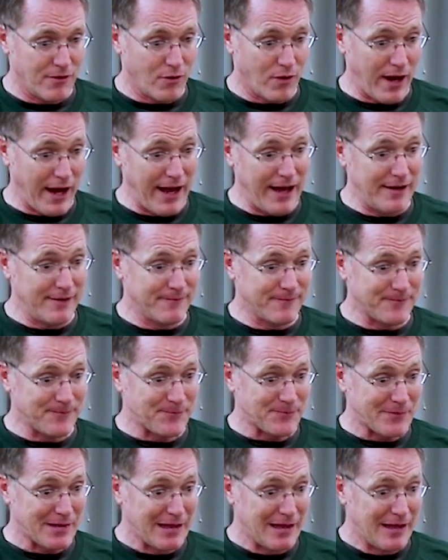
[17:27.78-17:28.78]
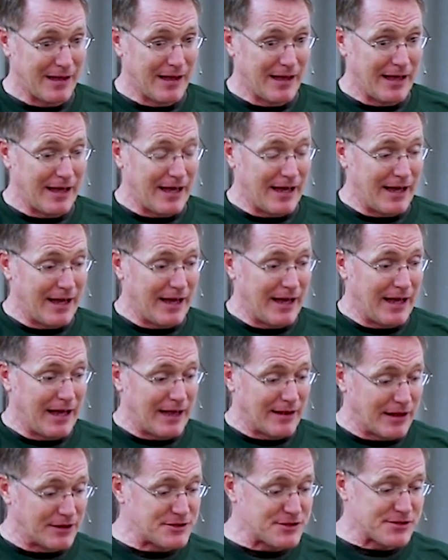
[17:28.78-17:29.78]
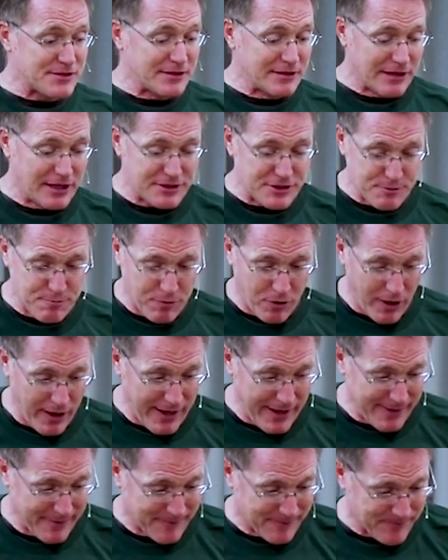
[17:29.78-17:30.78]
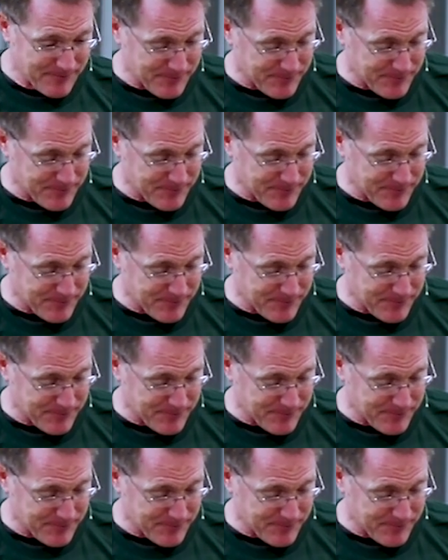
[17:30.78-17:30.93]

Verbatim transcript: Okay? Let's, let's pray.